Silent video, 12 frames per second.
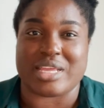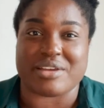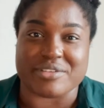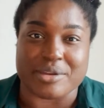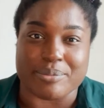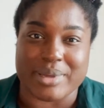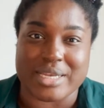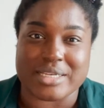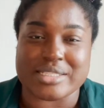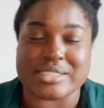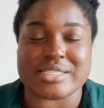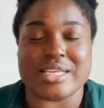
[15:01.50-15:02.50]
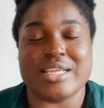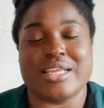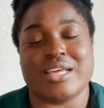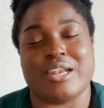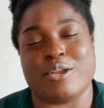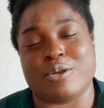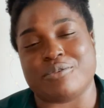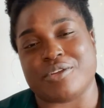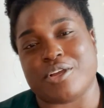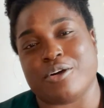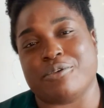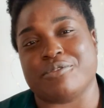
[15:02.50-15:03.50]
having a balance, a lot of
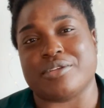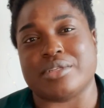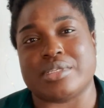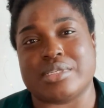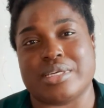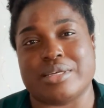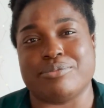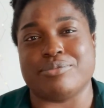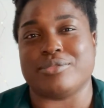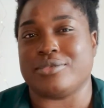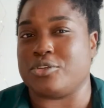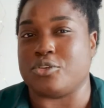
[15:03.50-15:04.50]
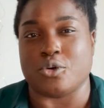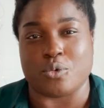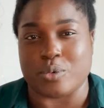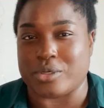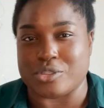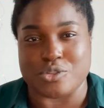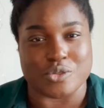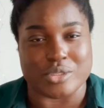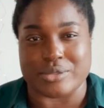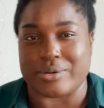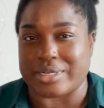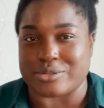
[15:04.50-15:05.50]
it covered not wanting to
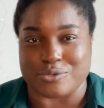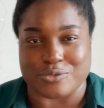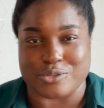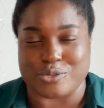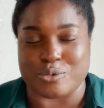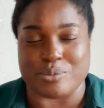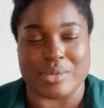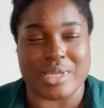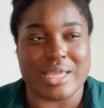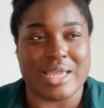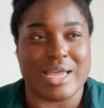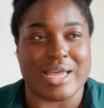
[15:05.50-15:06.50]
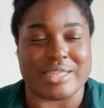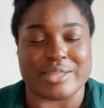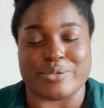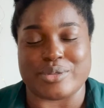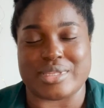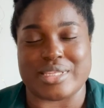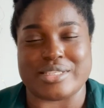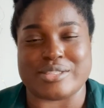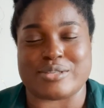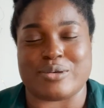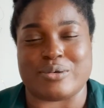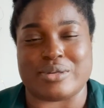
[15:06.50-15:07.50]
interact over Zoom, and there were
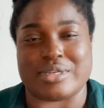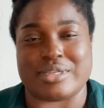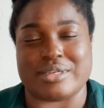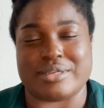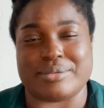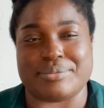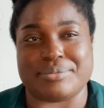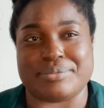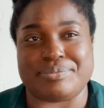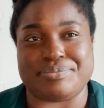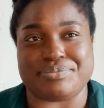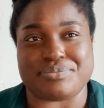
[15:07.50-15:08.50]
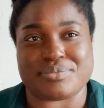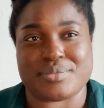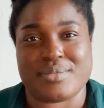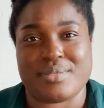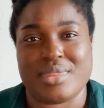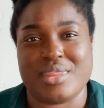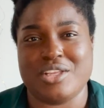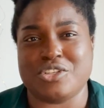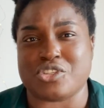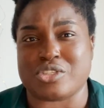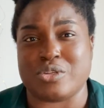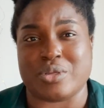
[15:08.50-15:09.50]
things on
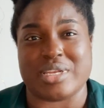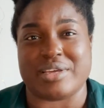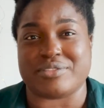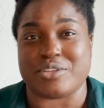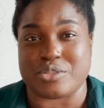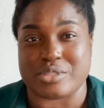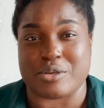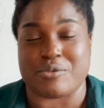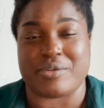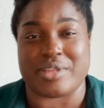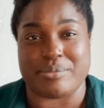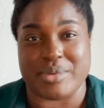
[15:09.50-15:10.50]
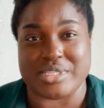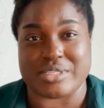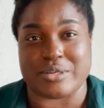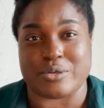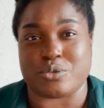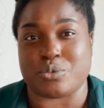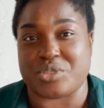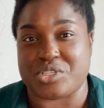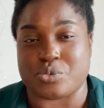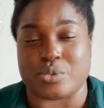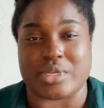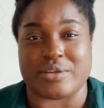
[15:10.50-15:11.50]
just looking after yourself and mental health, which
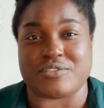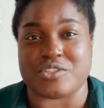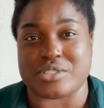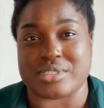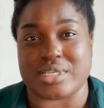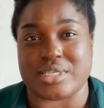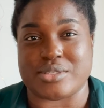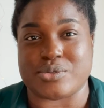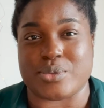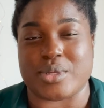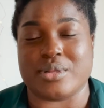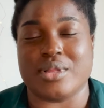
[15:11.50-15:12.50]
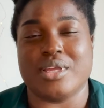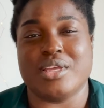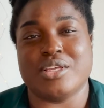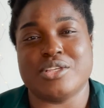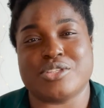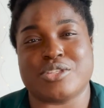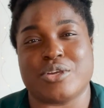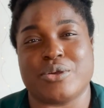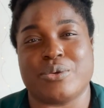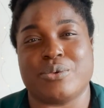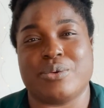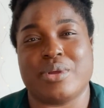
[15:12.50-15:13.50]
is what I've just said as well.
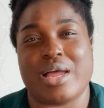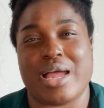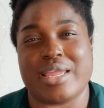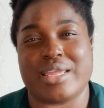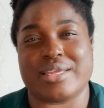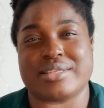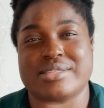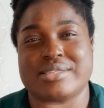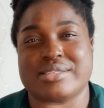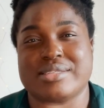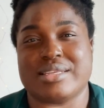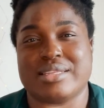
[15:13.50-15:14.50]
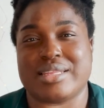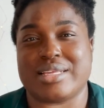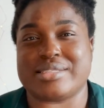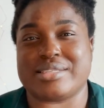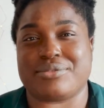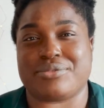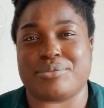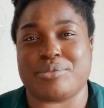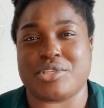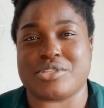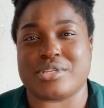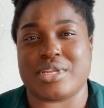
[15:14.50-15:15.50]
So I guess that's it from
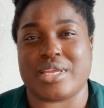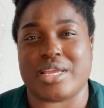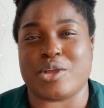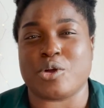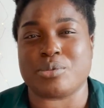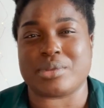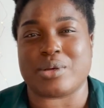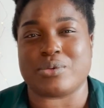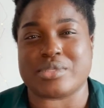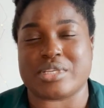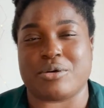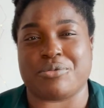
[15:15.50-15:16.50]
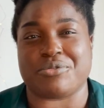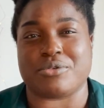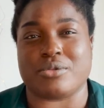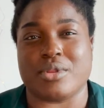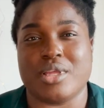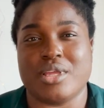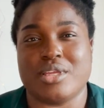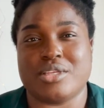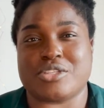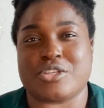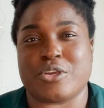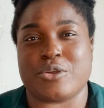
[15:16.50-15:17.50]
me today. I hope that was helpful.
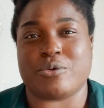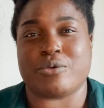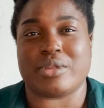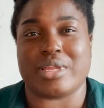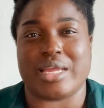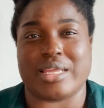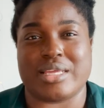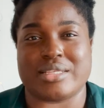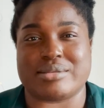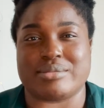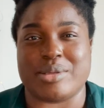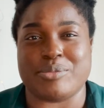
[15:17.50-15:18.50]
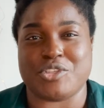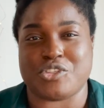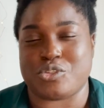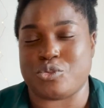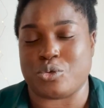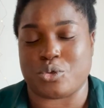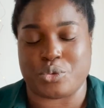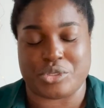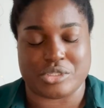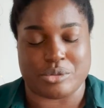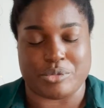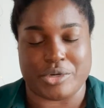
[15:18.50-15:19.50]
So let me just do a quick
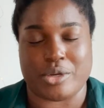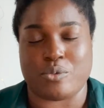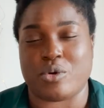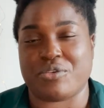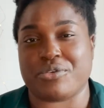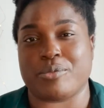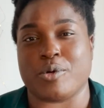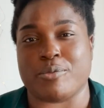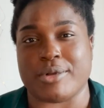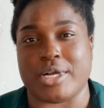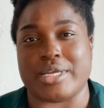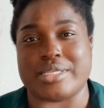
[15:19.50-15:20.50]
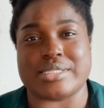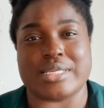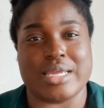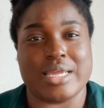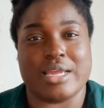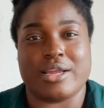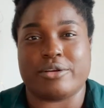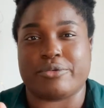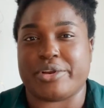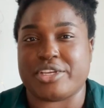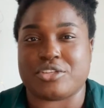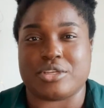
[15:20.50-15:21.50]
summary. Work from home, guys.
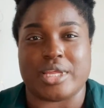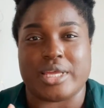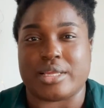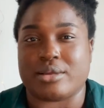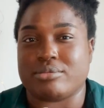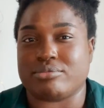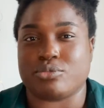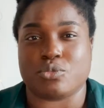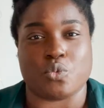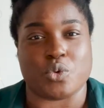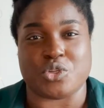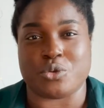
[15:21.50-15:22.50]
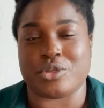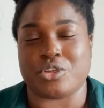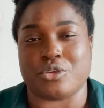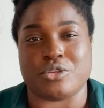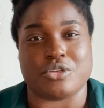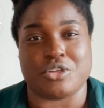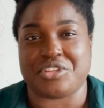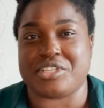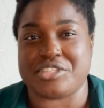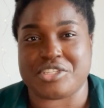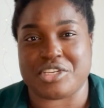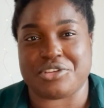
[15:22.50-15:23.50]
Great, like we're doing good.
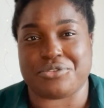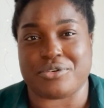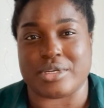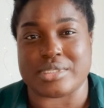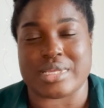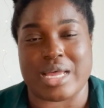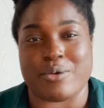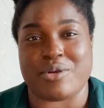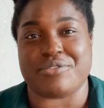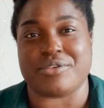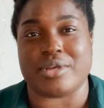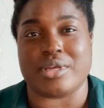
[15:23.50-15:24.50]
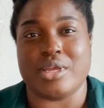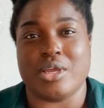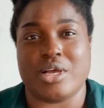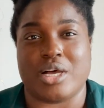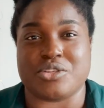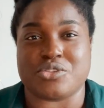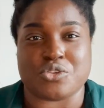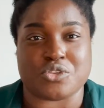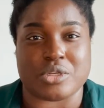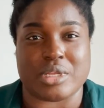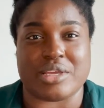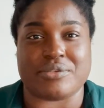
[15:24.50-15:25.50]
Nothing's changed for us. However, our
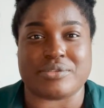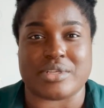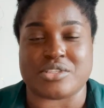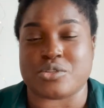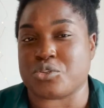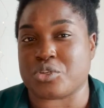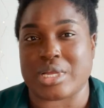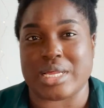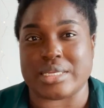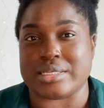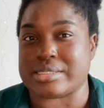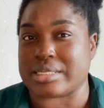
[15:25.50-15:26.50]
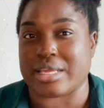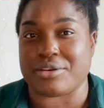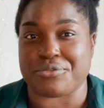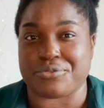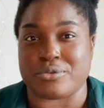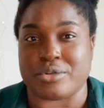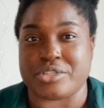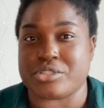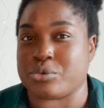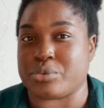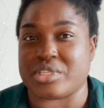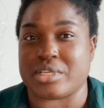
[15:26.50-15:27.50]
social lives, our social calendars are getting fuller,
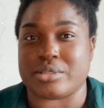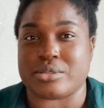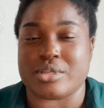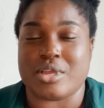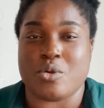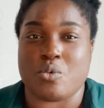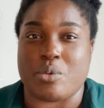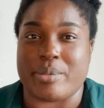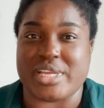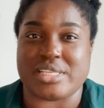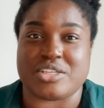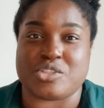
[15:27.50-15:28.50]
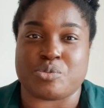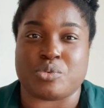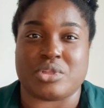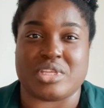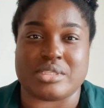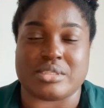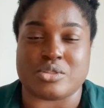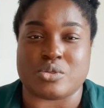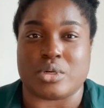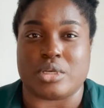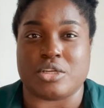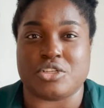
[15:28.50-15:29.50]
so we might tend to put things into
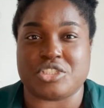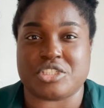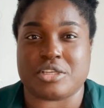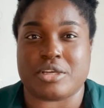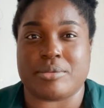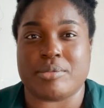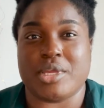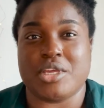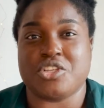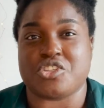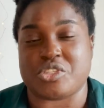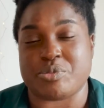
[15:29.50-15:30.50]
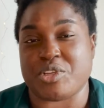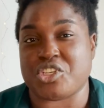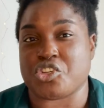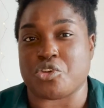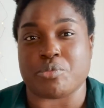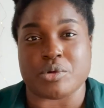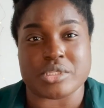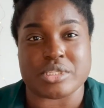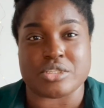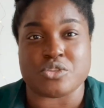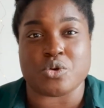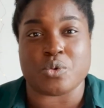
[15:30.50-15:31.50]
our lunchtime. Just make sure your
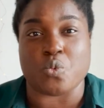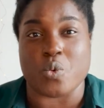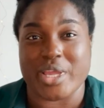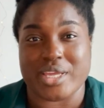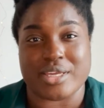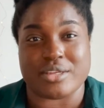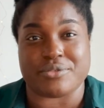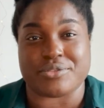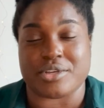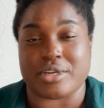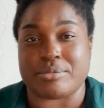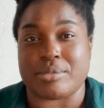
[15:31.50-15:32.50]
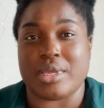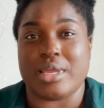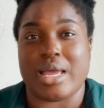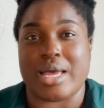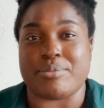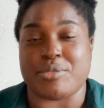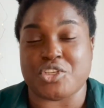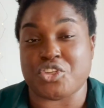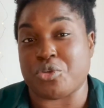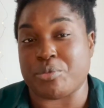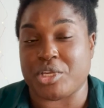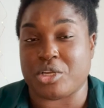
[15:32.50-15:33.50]
bosses know way ahead of time and make sure
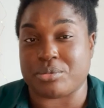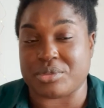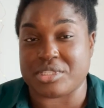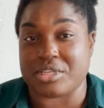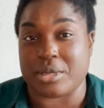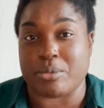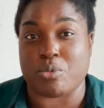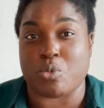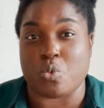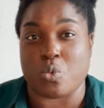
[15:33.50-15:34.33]
you make up the time